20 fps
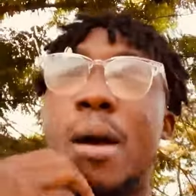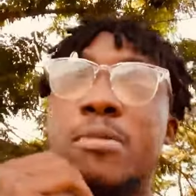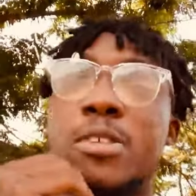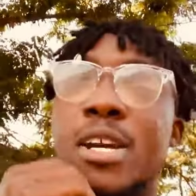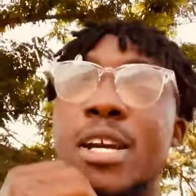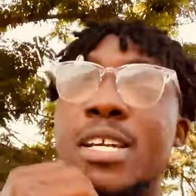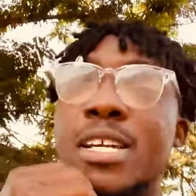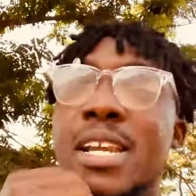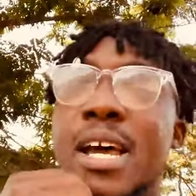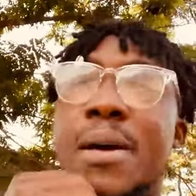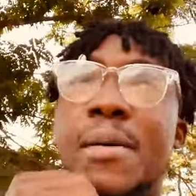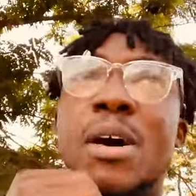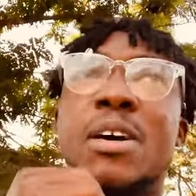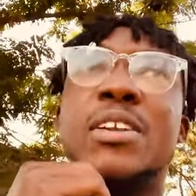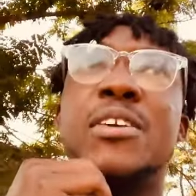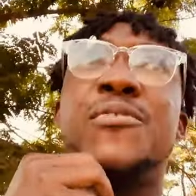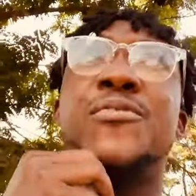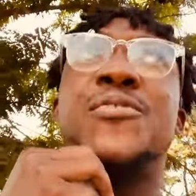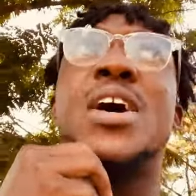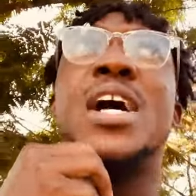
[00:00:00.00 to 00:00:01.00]
So I'm talking
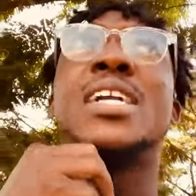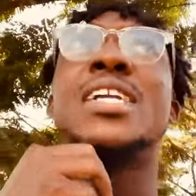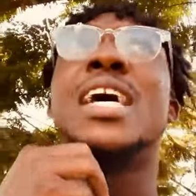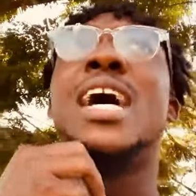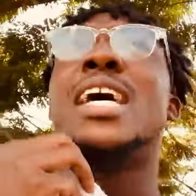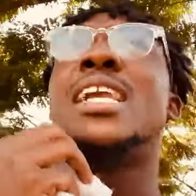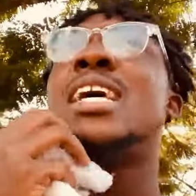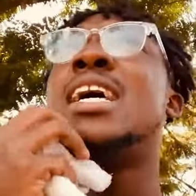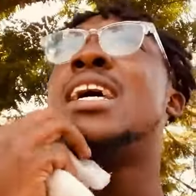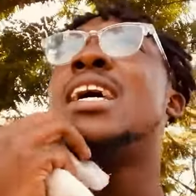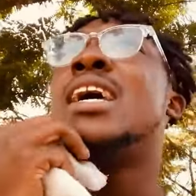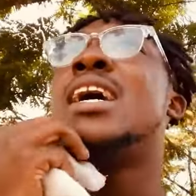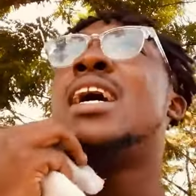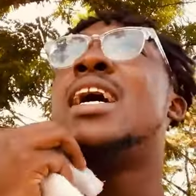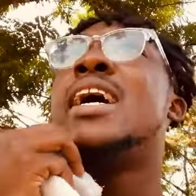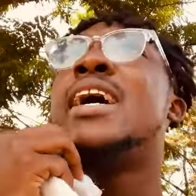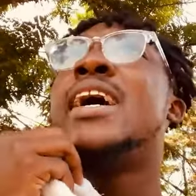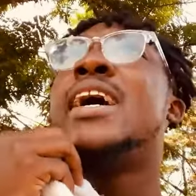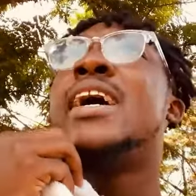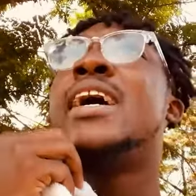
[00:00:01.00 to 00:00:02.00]
about the fact that
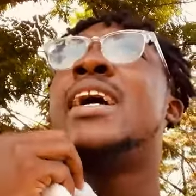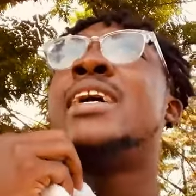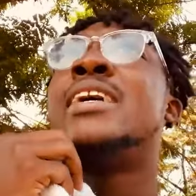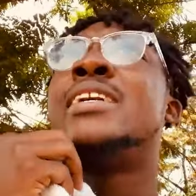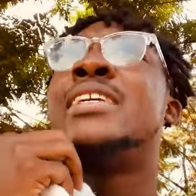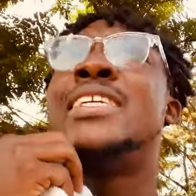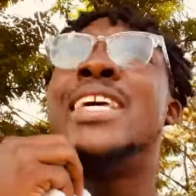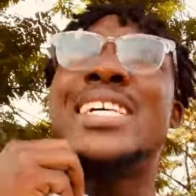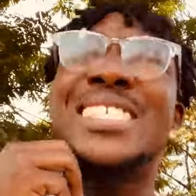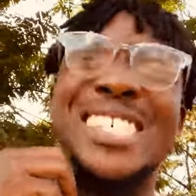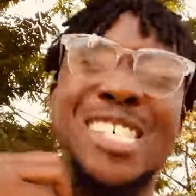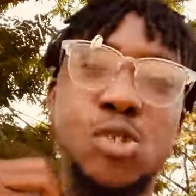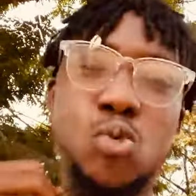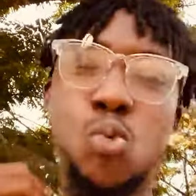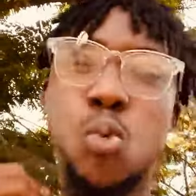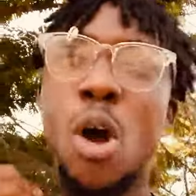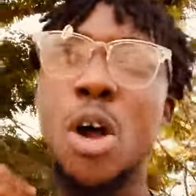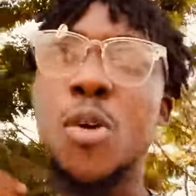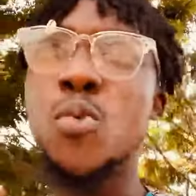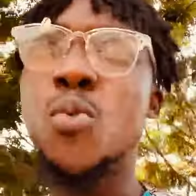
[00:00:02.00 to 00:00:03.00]
this
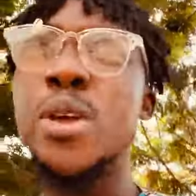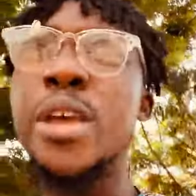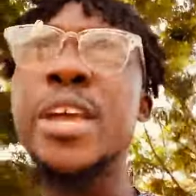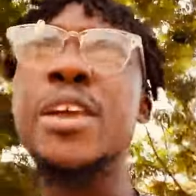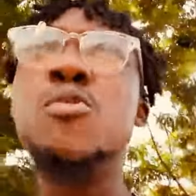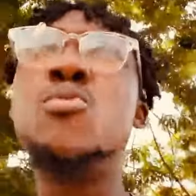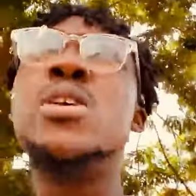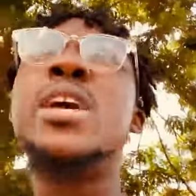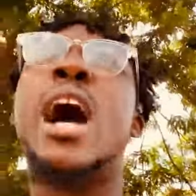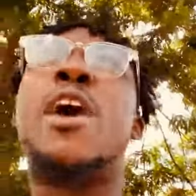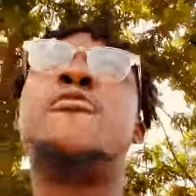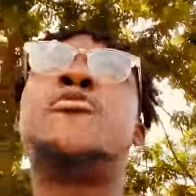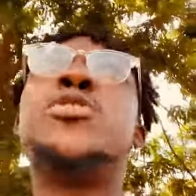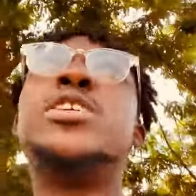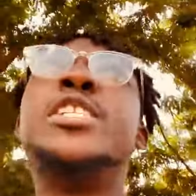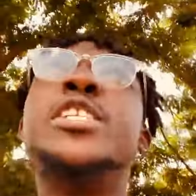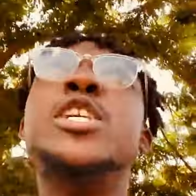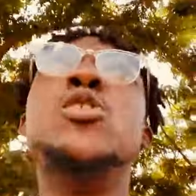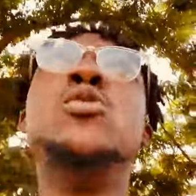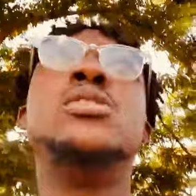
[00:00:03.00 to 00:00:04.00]
is what we
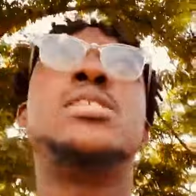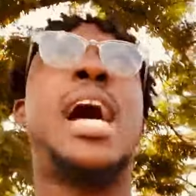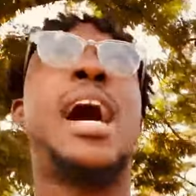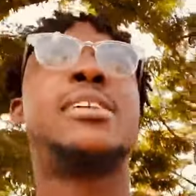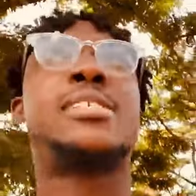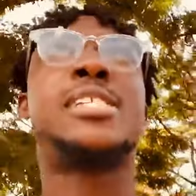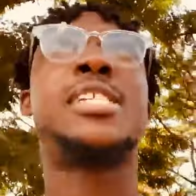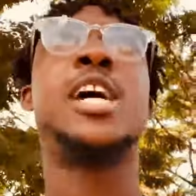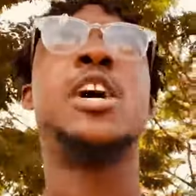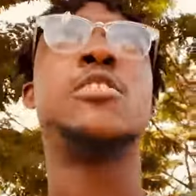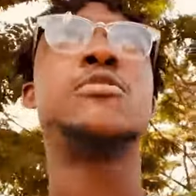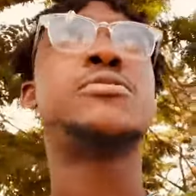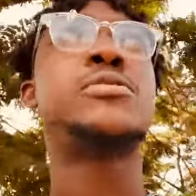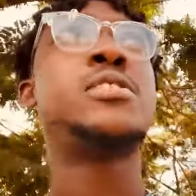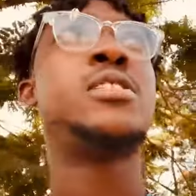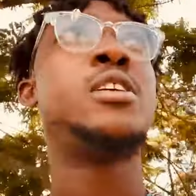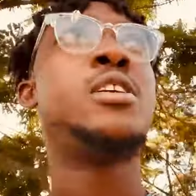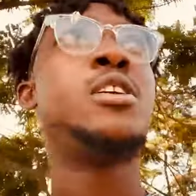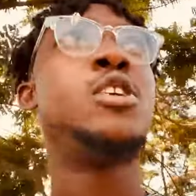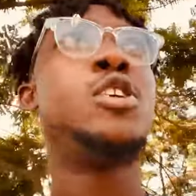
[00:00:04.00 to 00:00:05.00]
have reduced
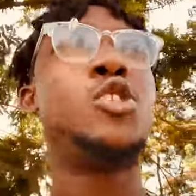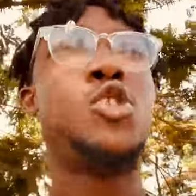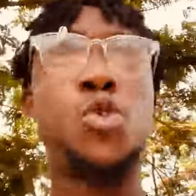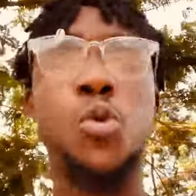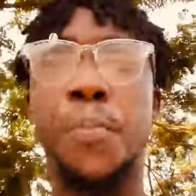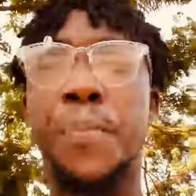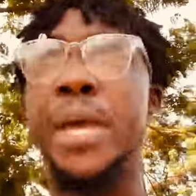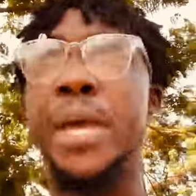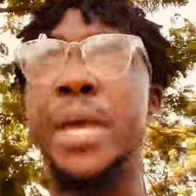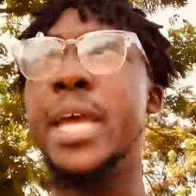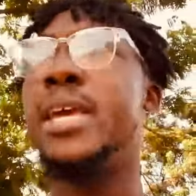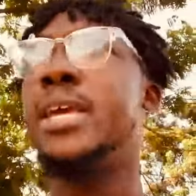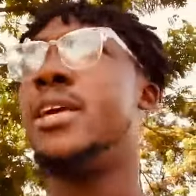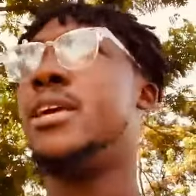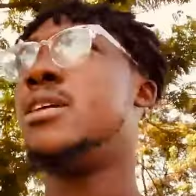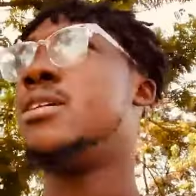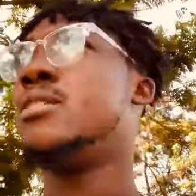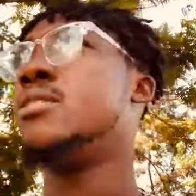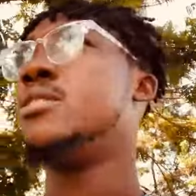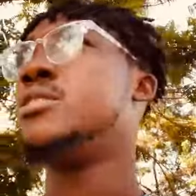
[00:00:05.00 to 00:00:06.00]
ourselves to be,